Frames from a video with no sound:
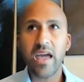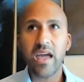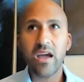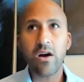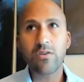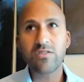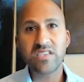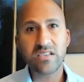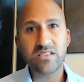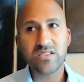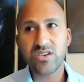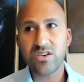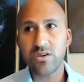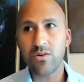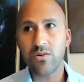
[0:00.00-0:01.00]
goes
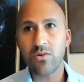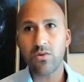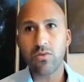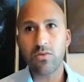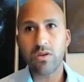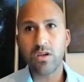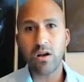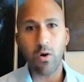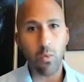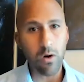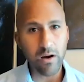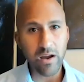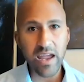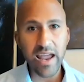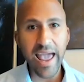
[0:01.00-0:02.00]
into,
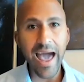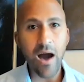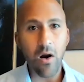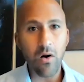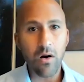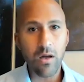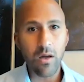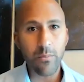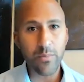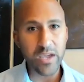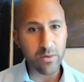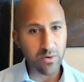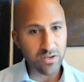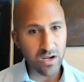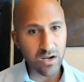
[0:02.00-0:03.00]
working out,
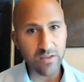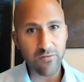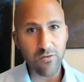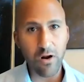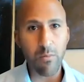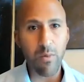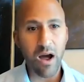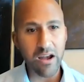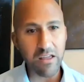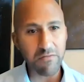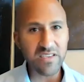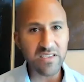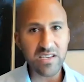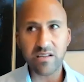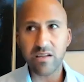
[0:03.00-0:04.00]
being productive with our body
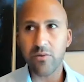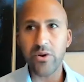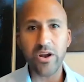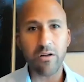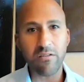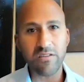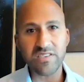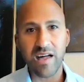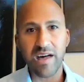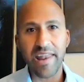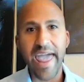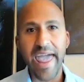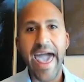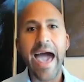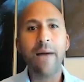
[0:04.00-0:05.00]
physically. We know there's a lot
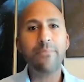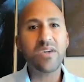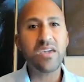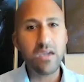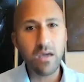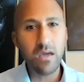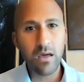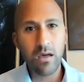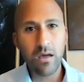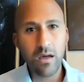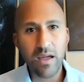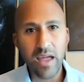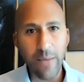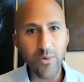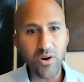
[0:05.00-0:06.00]
of happy
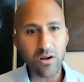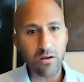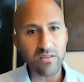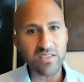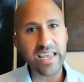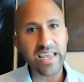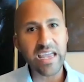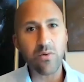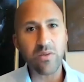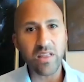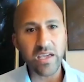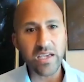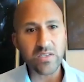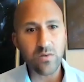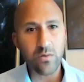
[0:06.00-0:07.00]
chemicals that get
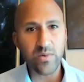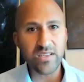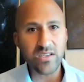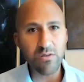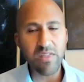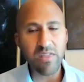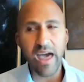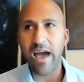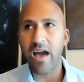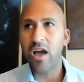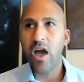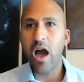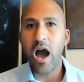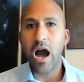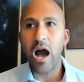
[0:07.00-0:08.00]
released when we do that.
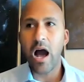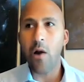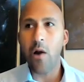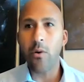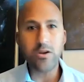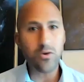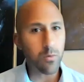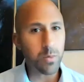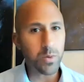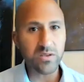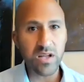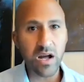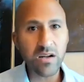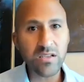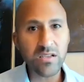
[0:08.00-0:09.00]
When you're
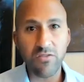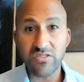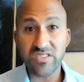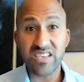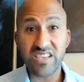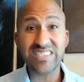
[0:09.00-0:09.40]
productive, there's a